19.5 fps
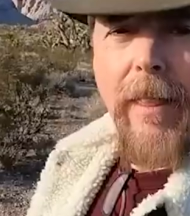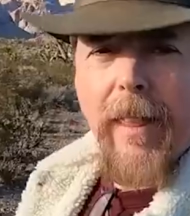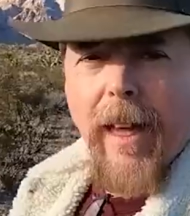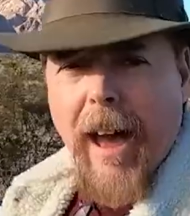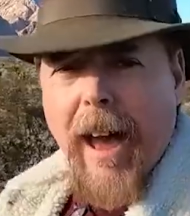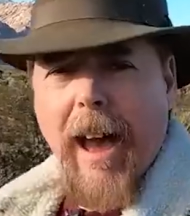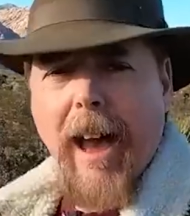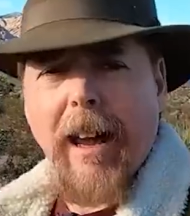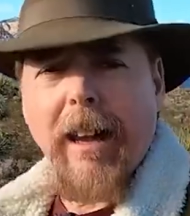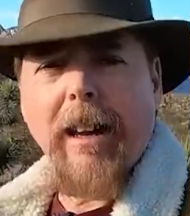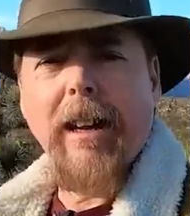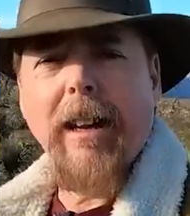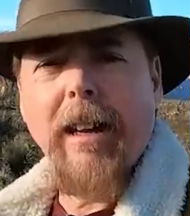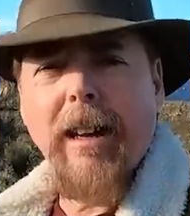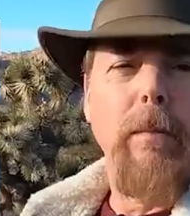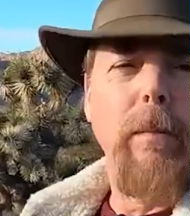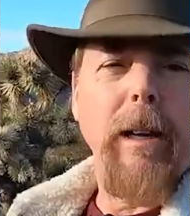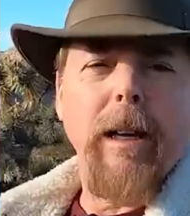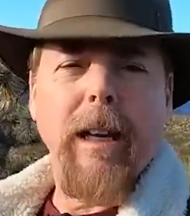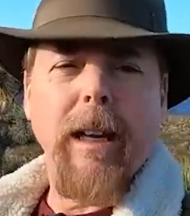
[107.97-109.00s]
And that
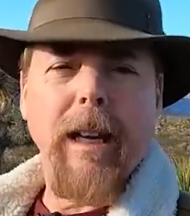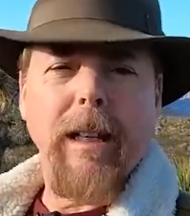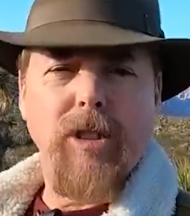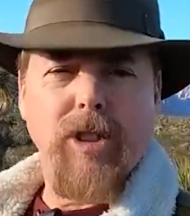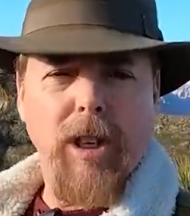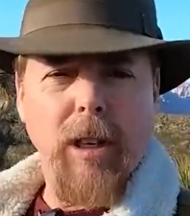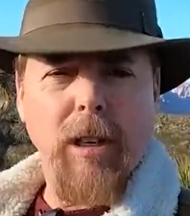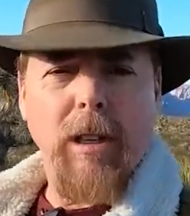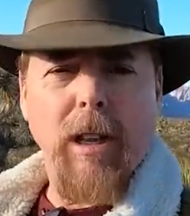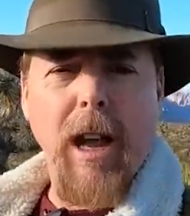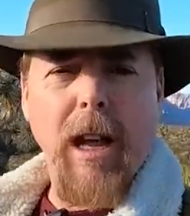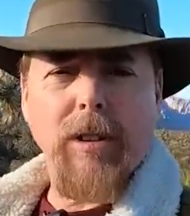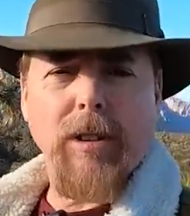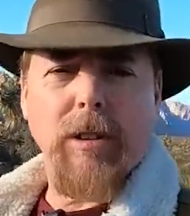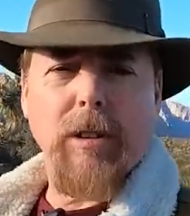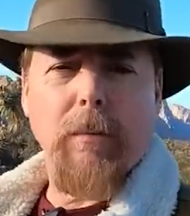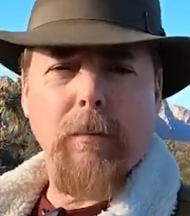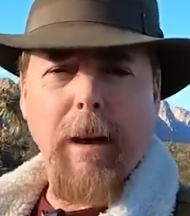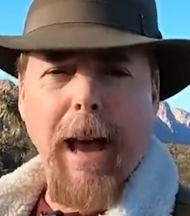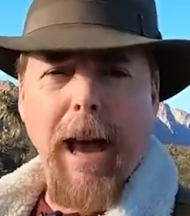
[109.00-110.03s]
would be a
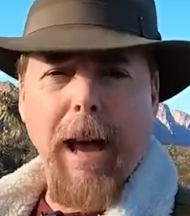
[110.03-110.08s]
geological